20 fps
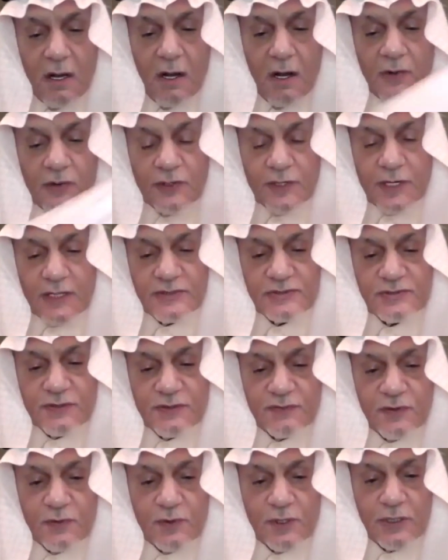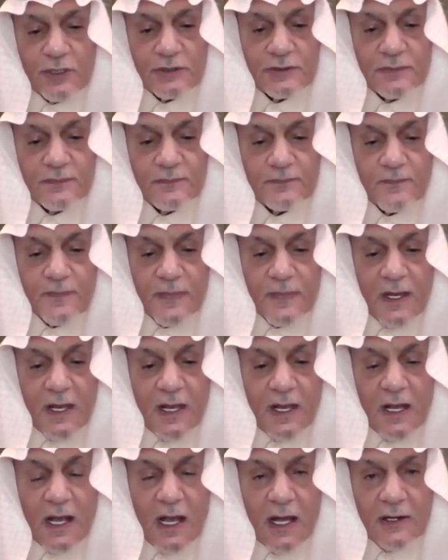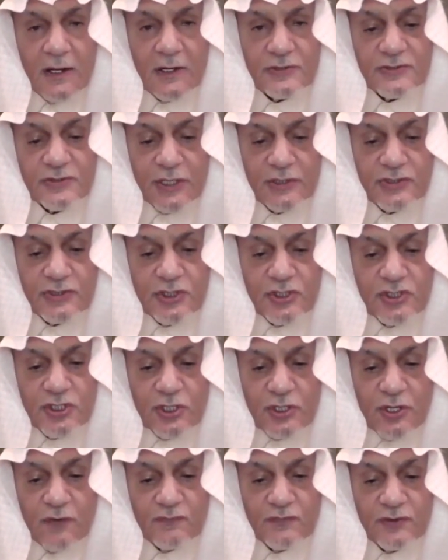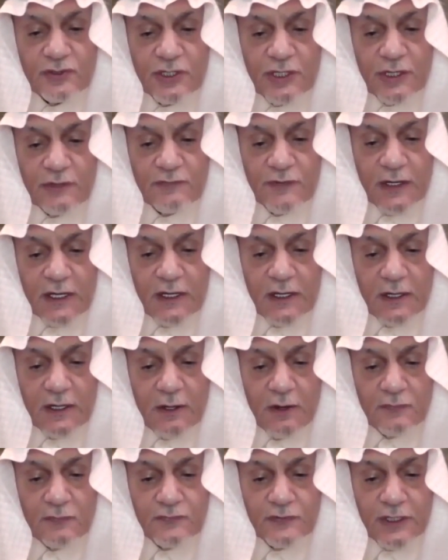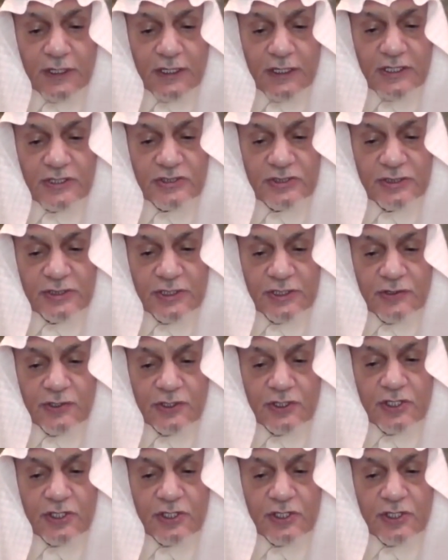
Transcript: on the rest of the world. And a strategic configuration in the